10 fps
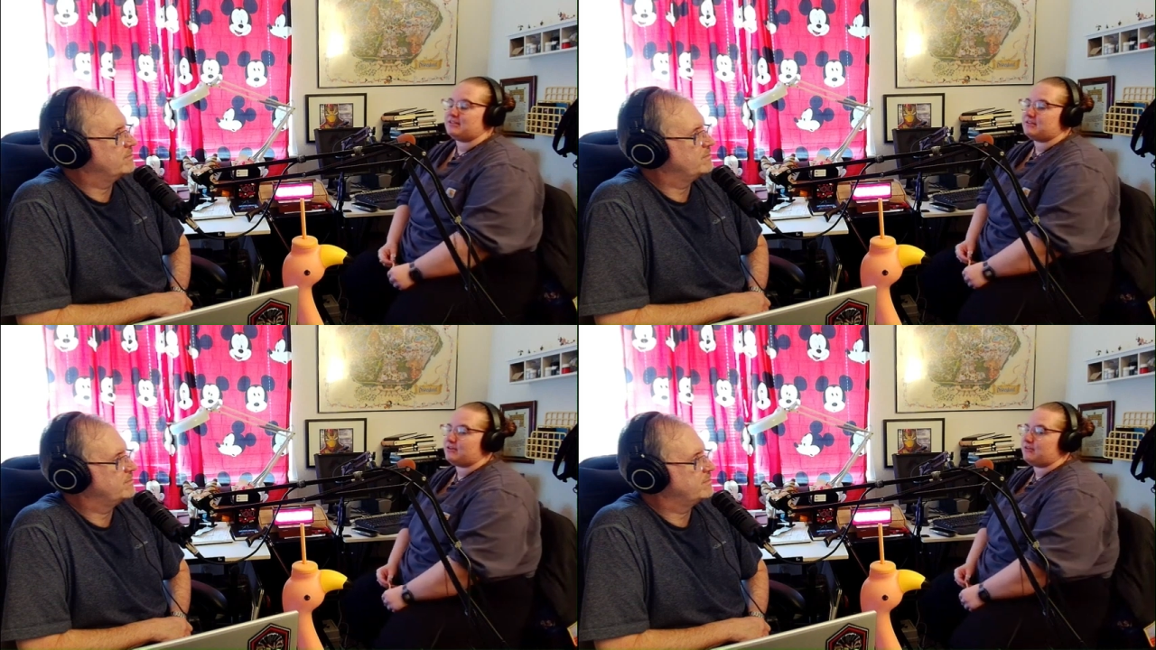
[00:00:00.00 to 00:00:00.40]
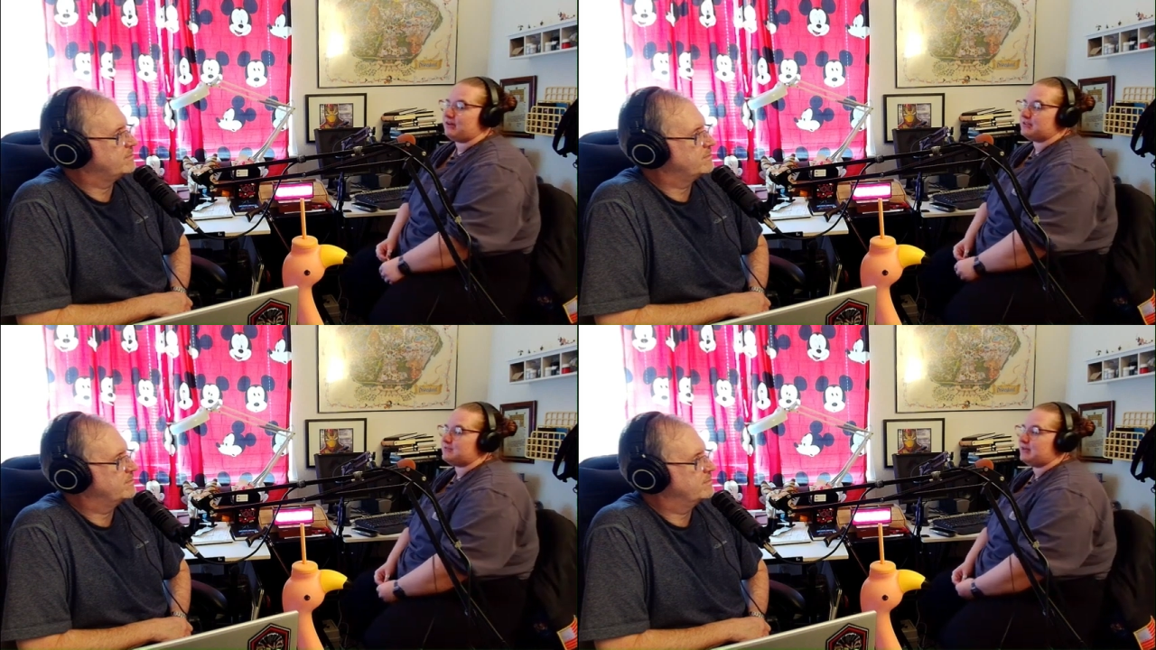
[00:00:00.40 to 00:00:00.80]
Speaker 1: in a
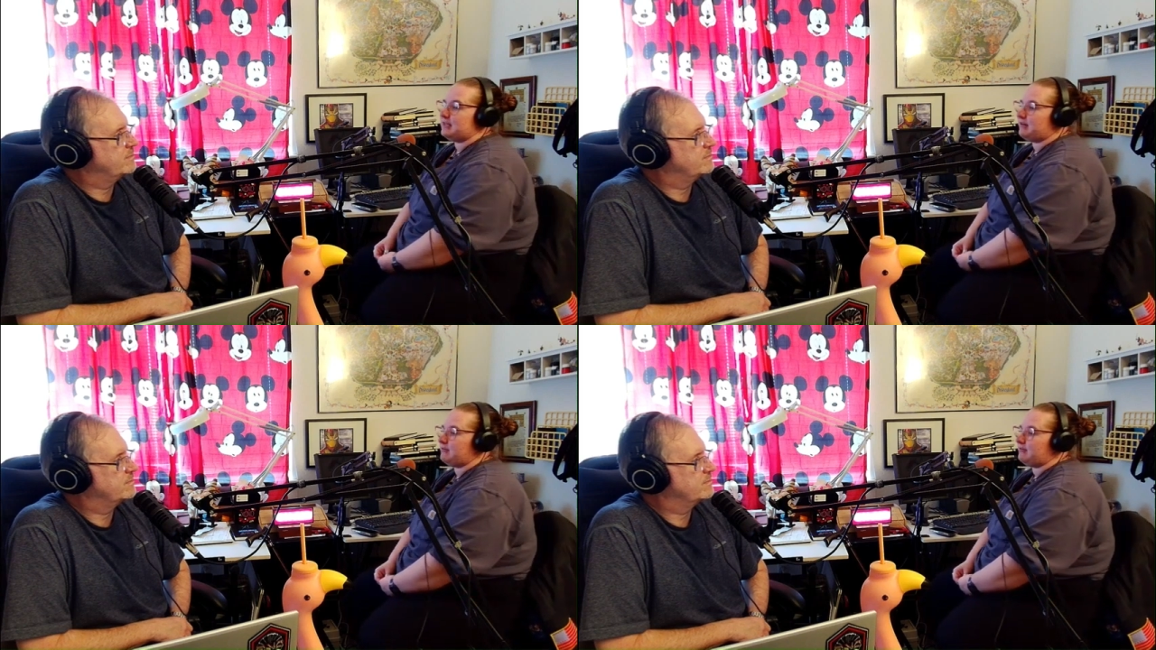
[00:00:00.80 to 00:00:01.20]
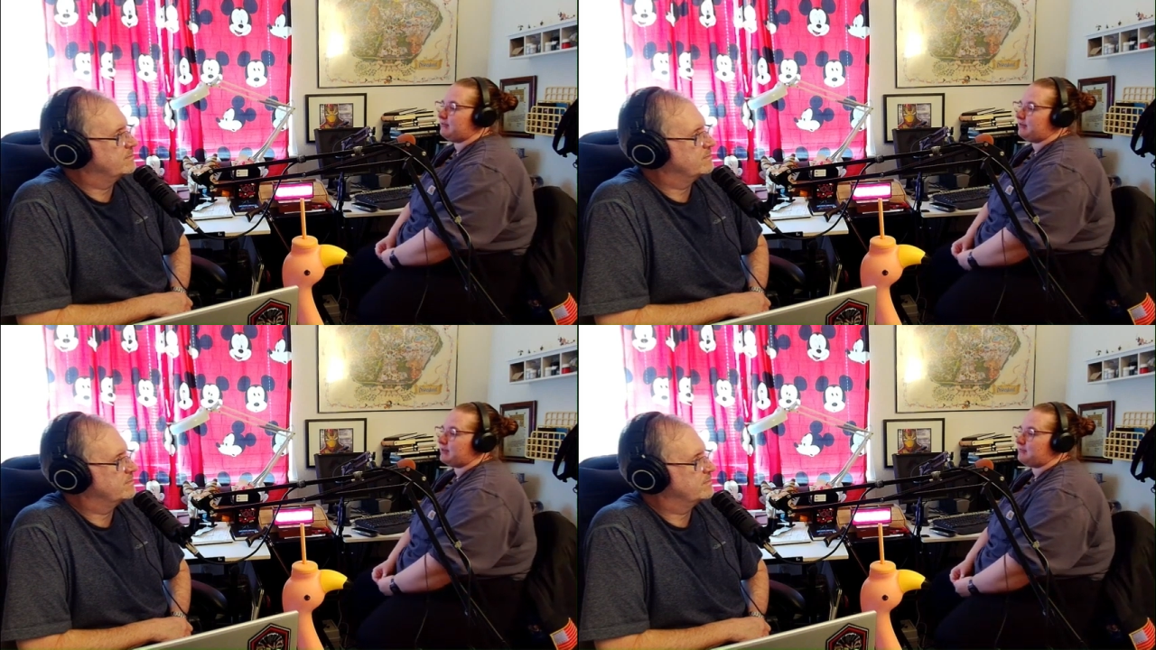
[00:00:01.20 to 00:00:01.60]
craze right now
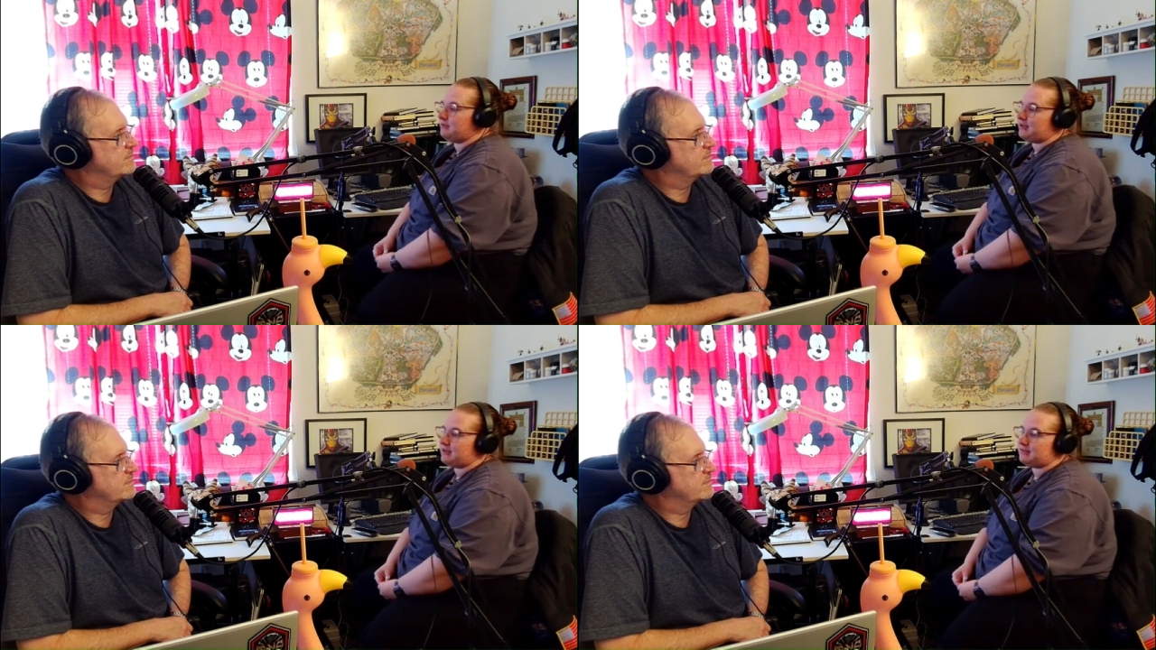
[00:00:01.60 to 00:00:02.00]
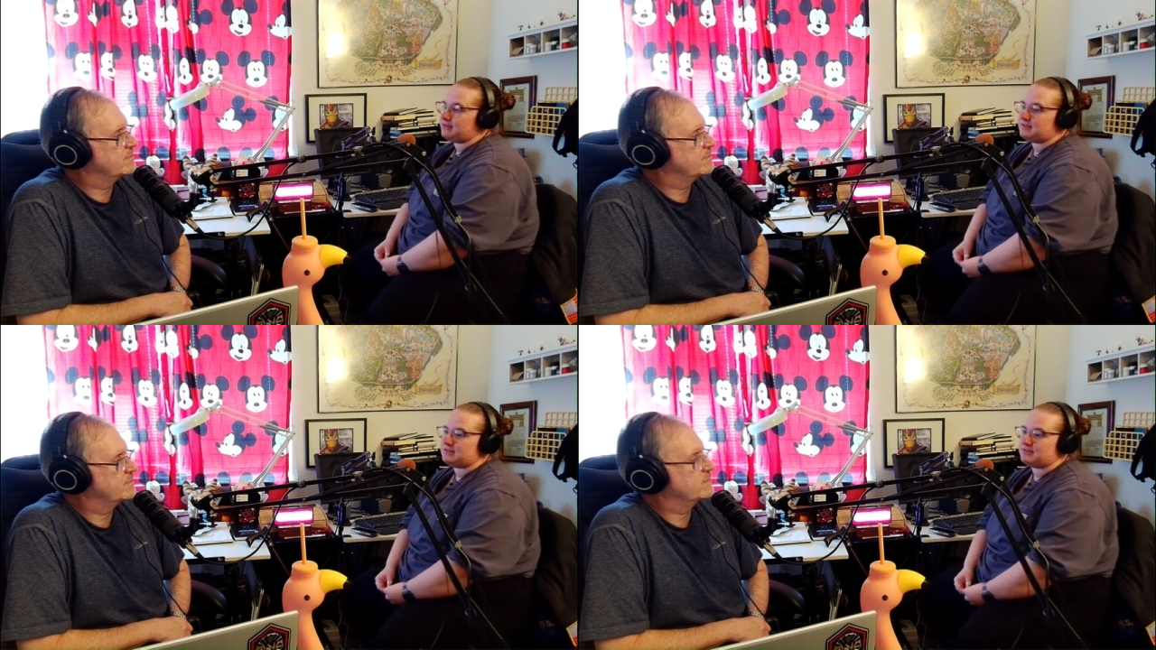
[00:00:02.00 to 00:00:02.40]
over a couple
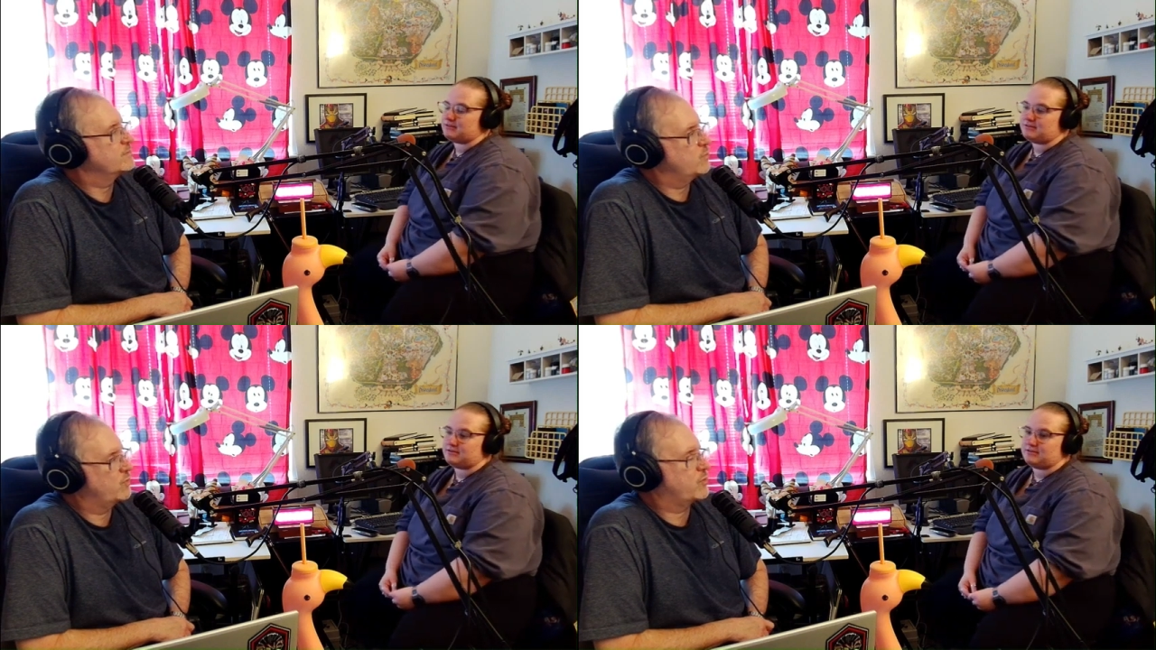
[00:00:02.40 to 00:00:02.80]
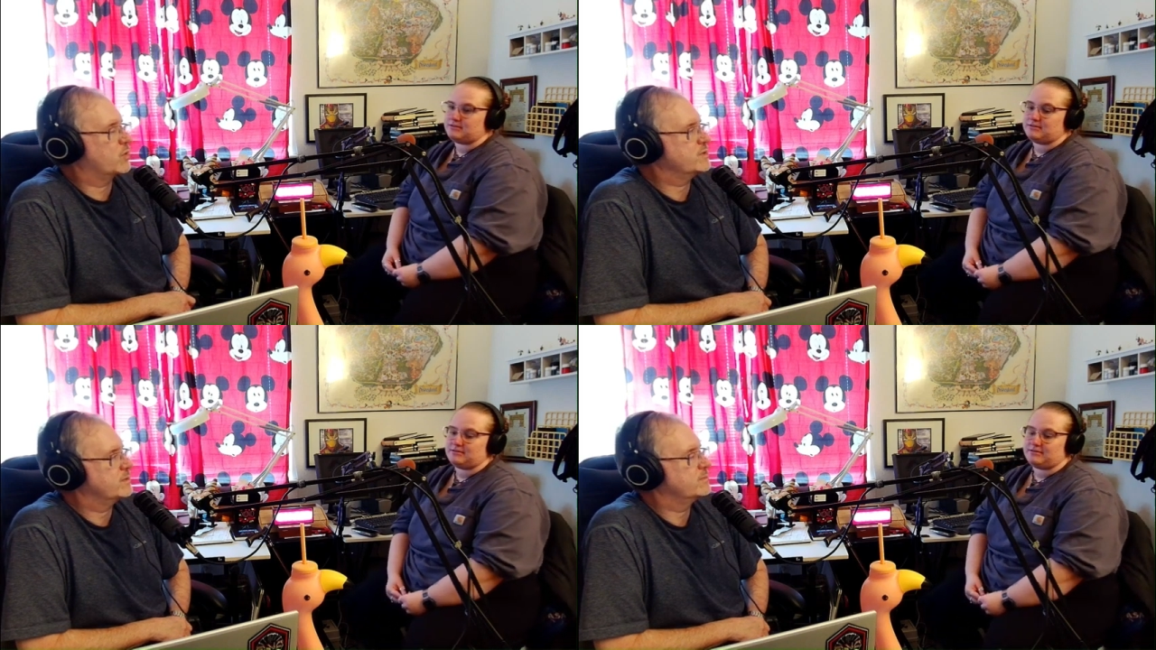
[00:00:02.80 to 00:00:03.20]
things. Well, of
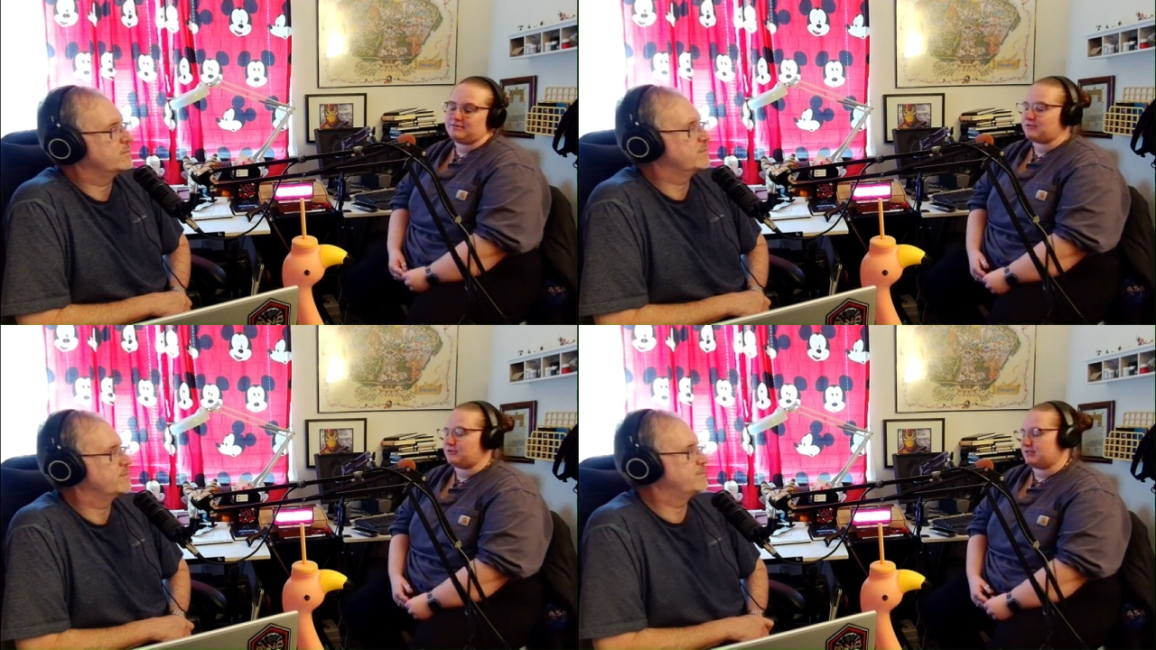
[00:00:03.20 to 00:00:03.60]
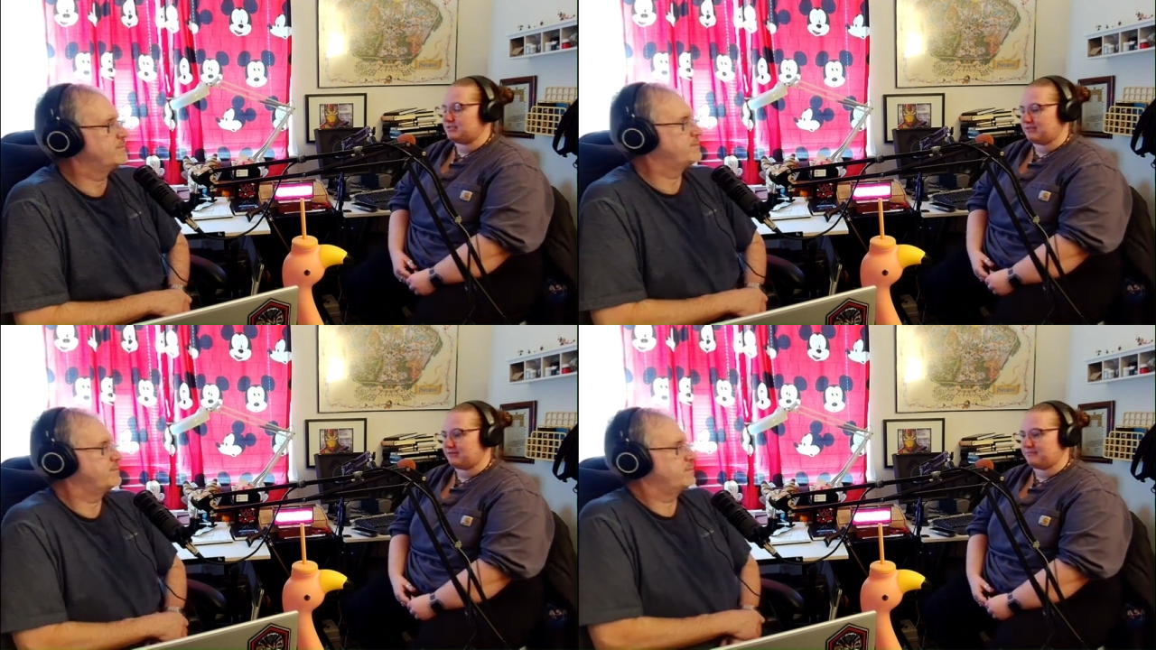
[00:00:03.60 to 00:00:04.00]
course. Of
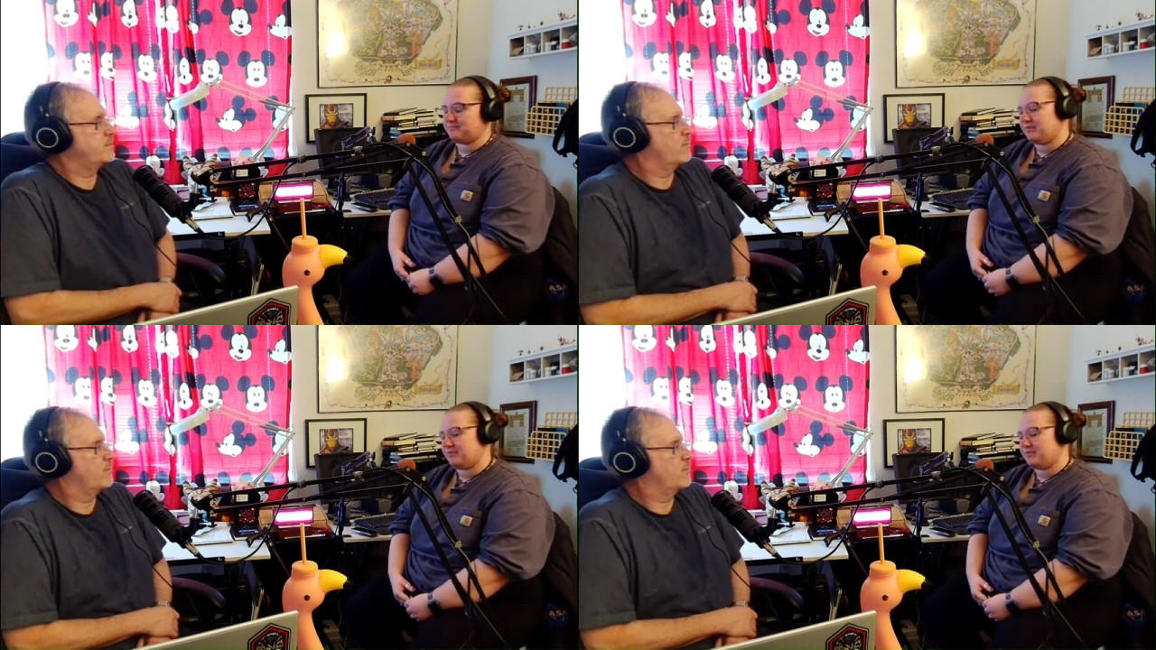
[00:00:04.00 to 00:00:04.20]
course, you know.